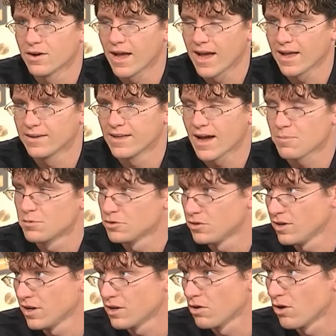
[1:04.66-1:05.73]
had the
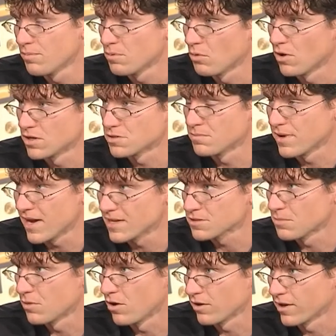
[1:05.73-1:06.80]
opportunity to go up and watch a
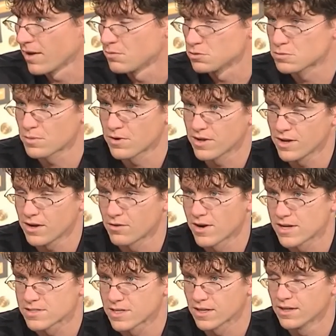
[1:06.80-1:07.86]
basketball game. It was pretty
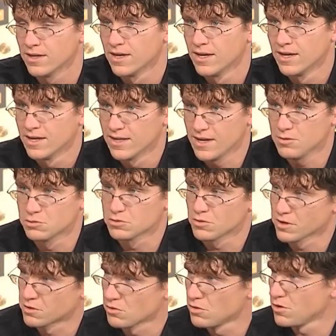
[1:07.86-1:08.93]
interesting. He was
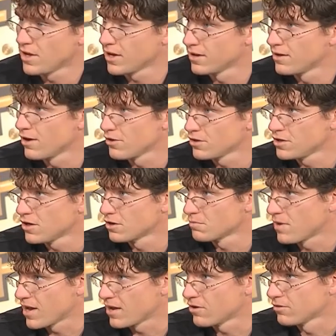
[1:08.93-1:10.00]
recruiting another young
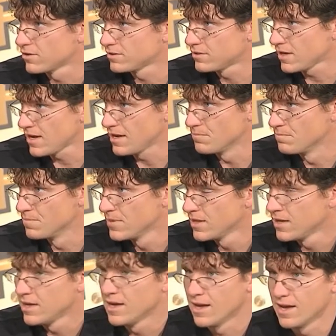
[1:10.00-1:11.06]
man on the team.
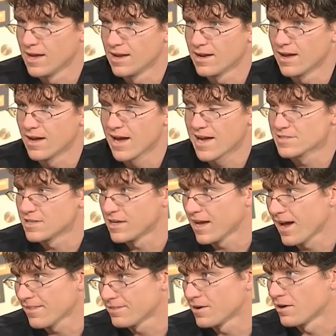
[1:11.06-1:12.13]
And as he
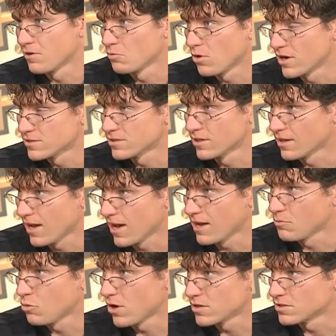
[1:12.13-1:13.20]
got there and watched the
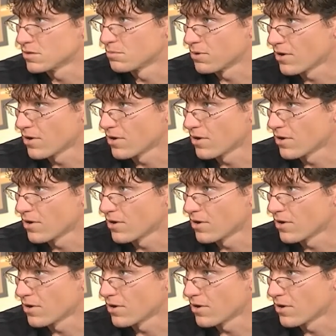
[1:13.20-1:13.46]
game, watched the